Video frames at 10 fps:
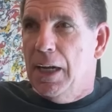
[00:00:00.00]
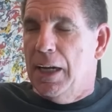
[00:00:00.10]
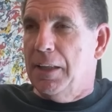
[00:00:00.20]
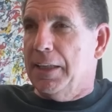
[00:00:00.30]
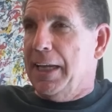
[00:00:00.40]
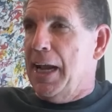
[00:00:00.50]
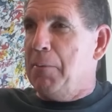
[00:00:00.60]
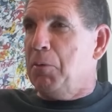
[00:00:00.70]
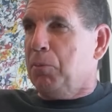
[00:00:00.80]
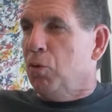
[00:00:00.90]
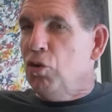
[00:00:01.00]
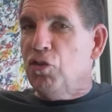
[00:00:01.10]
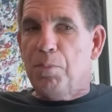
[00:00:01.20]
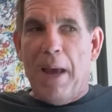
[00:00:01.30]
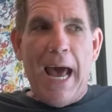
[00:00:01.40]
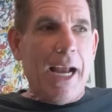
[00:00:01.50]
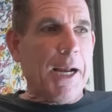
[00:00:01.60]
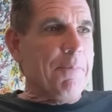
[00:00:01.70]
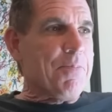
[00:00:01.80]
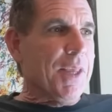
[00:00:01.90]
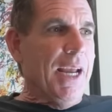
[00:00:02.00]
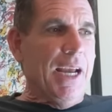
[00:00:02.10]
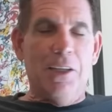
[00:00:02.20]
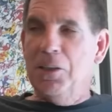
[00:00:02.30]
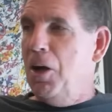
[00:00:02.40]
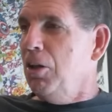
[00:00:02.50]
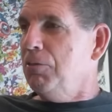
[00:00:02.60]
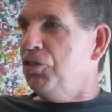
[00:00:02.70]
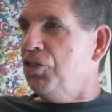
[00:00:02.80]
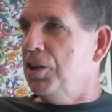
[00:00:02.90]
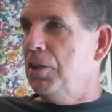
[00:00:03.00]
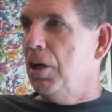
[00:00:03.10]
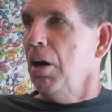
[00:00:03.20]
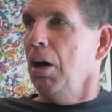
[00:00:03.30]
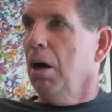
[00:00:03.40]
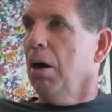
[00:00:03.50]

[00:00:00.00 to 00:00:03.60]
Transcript: And the camera pulls back, and then all of a sudden you hear,